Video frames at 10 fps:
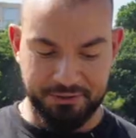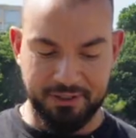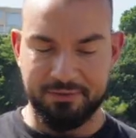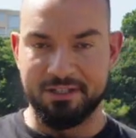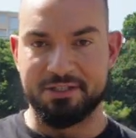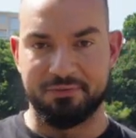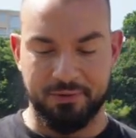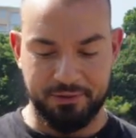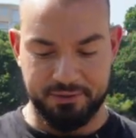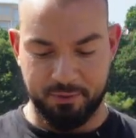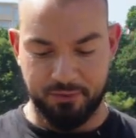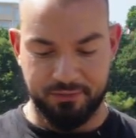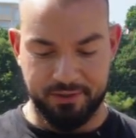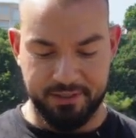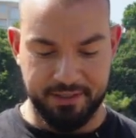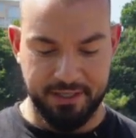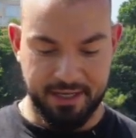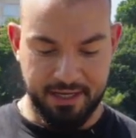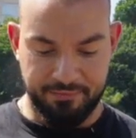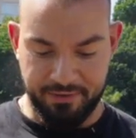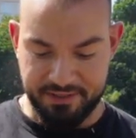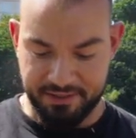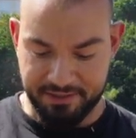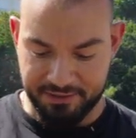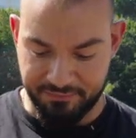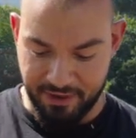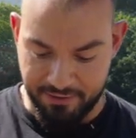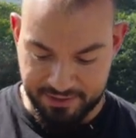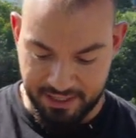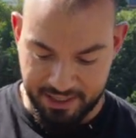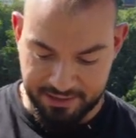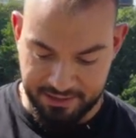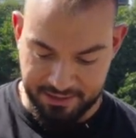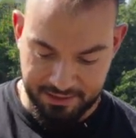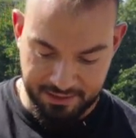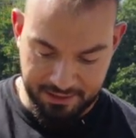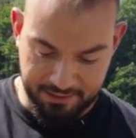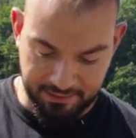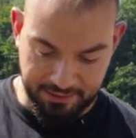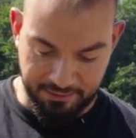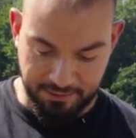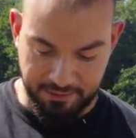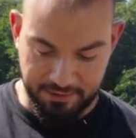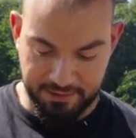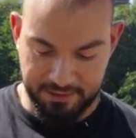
don't even need to fold this perfectly. Fits into this very tiny little